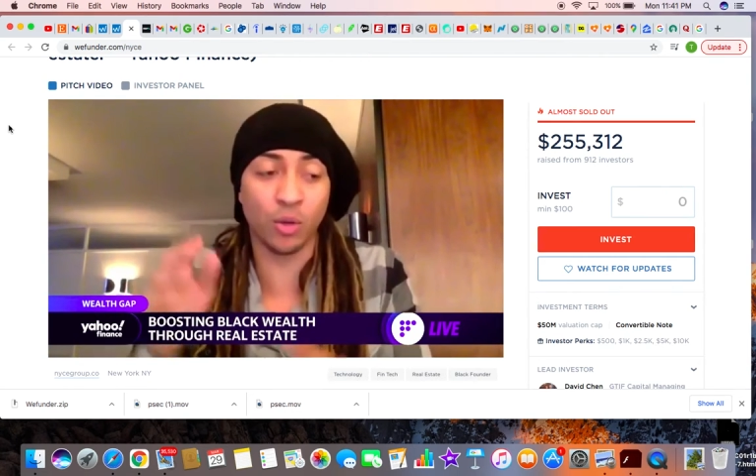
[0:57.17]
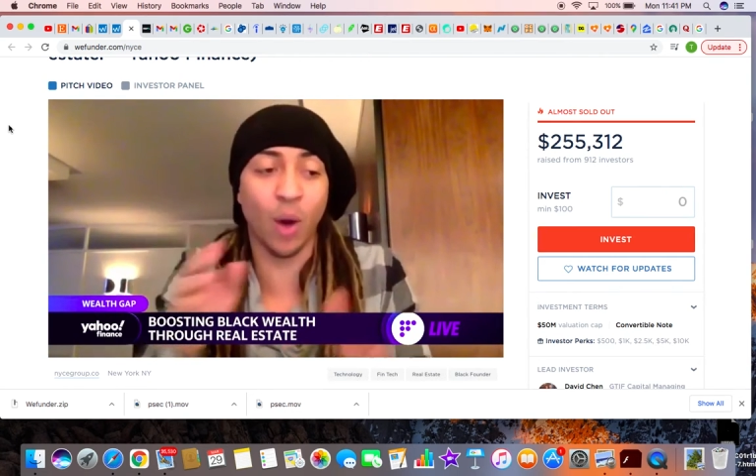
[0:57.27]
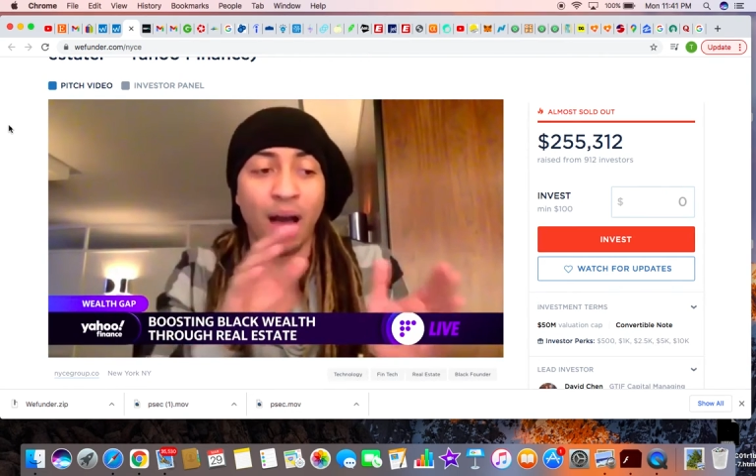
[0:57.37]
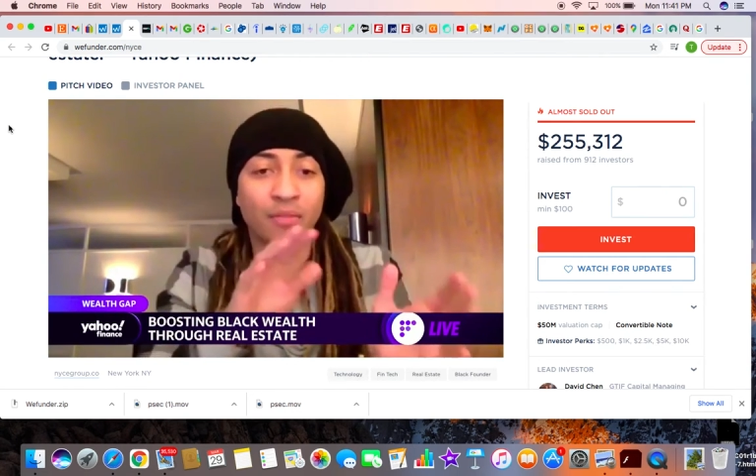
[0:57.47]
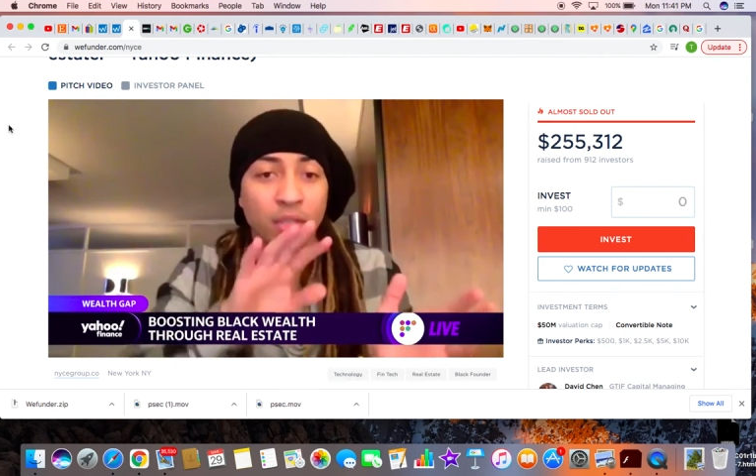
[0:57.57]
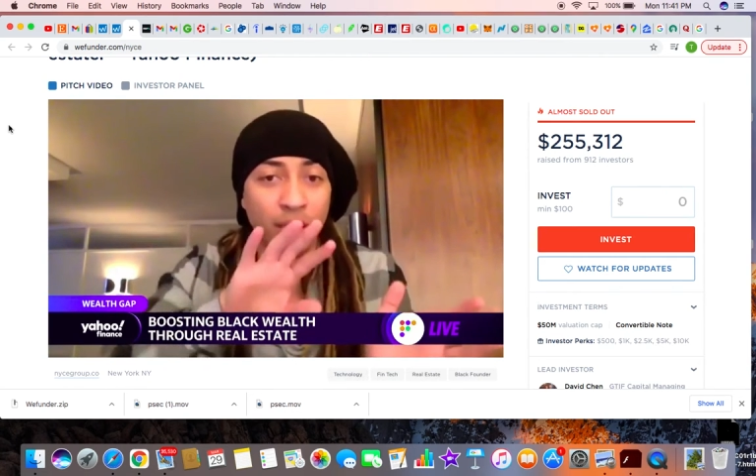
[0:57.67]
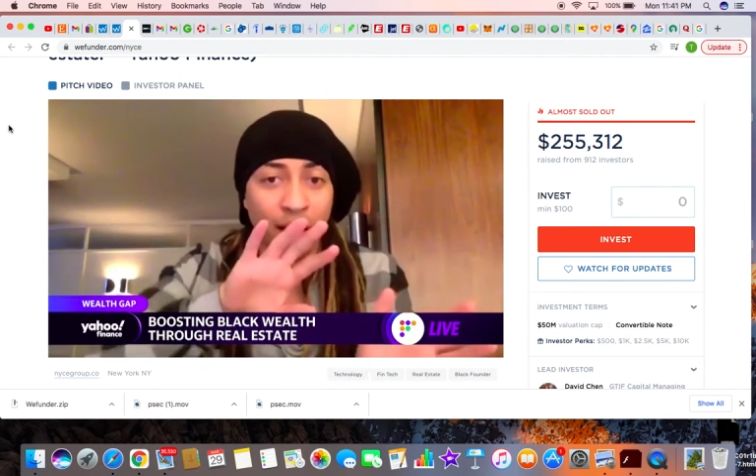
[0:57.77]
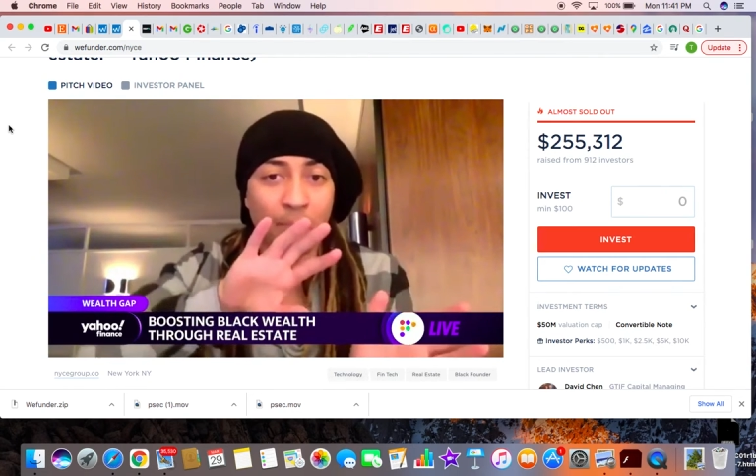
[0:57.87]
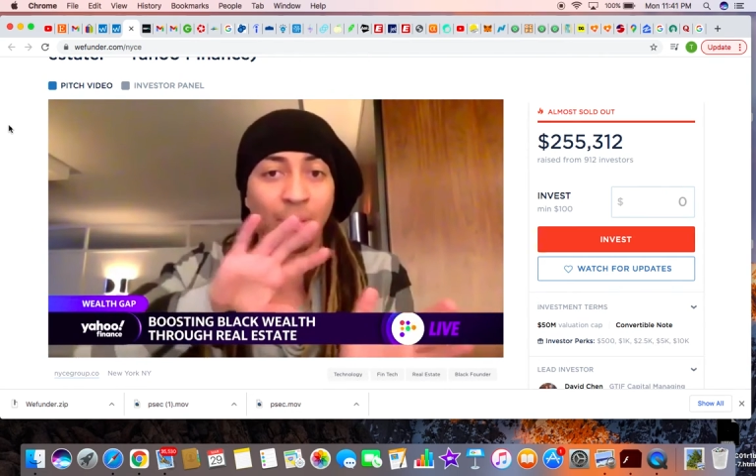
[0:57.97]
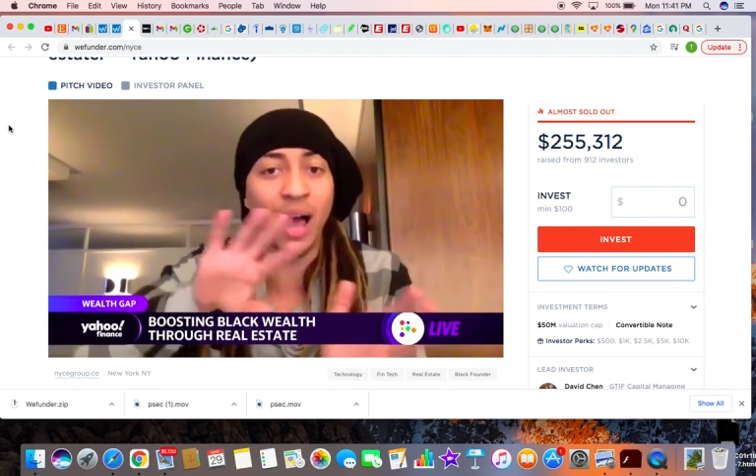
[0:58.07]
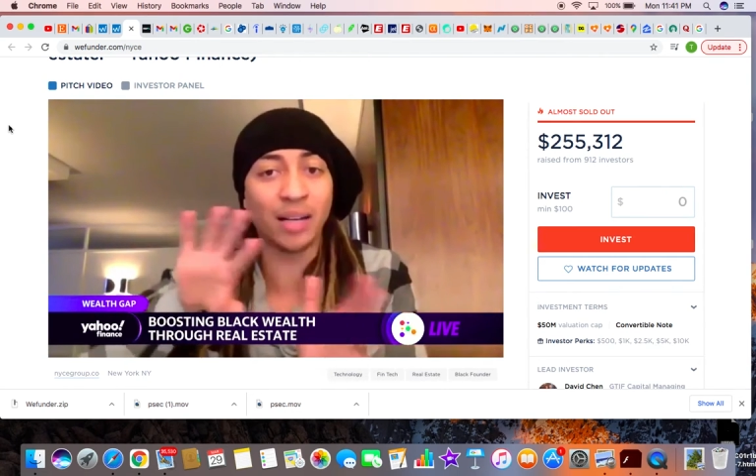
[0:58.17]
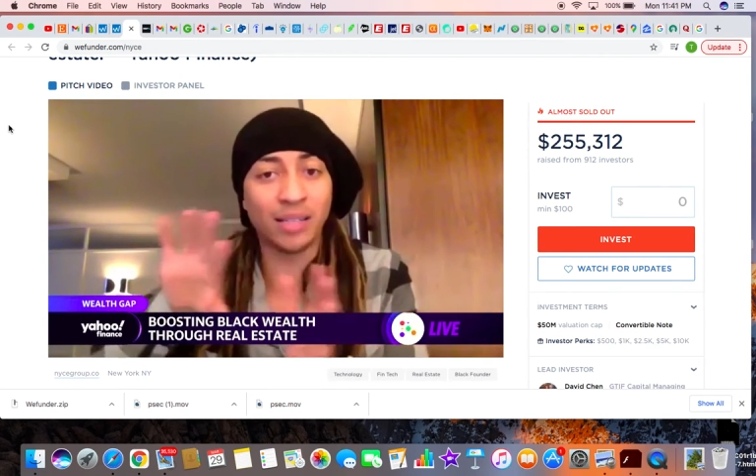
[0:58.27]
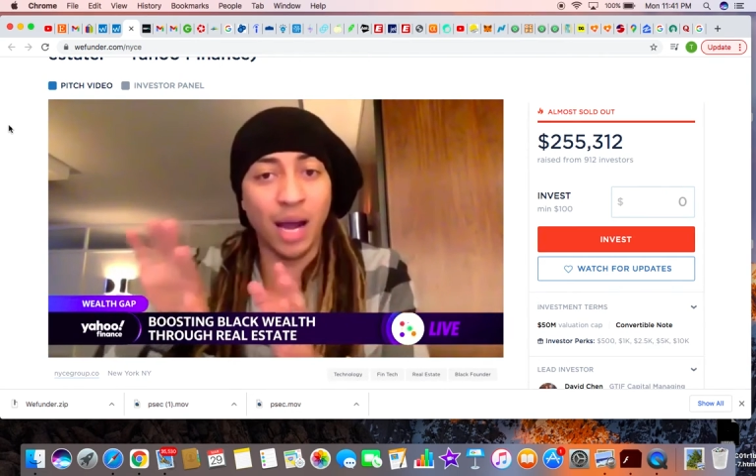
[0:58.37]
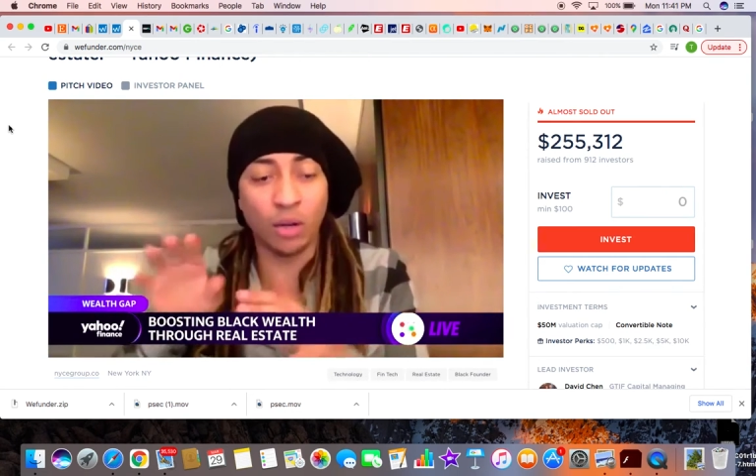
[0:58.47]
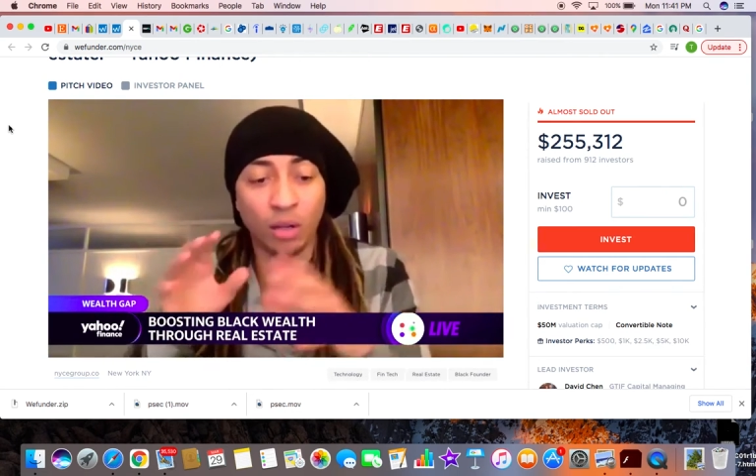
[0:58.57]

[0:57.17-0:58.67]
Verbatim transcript: So obviously that blocks out